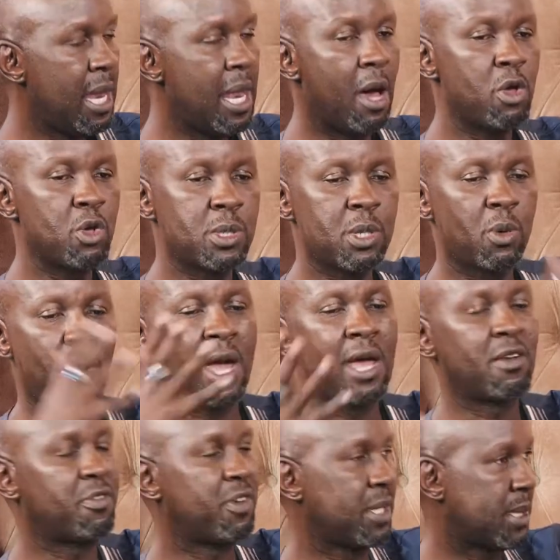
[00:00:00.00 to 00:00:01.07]
Now you see where
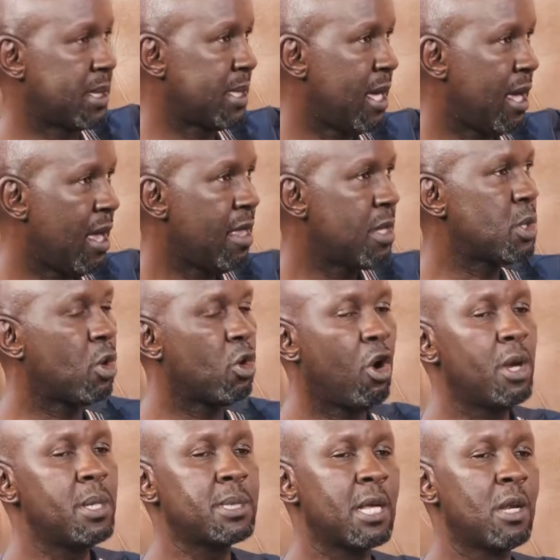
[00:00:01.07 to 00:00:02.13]
it fits. So
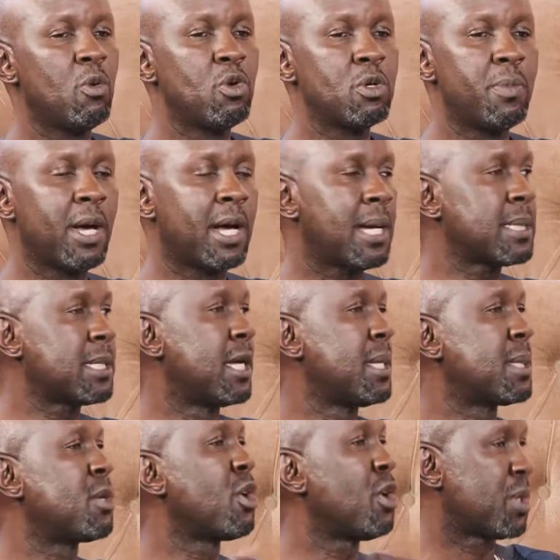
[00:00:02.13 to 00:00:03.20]
God still won't make us
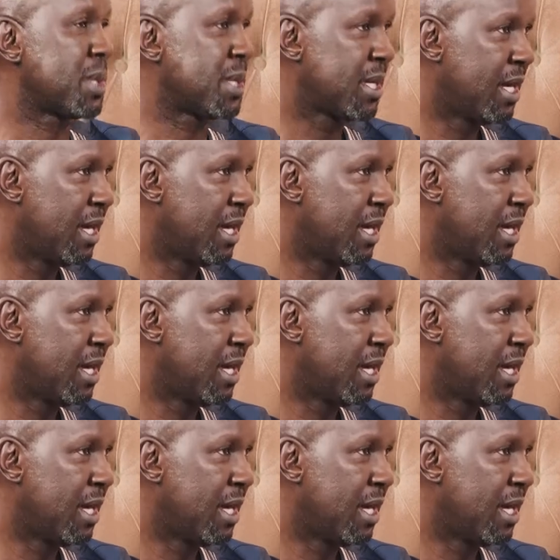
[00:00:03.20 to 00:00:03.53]
crisscross.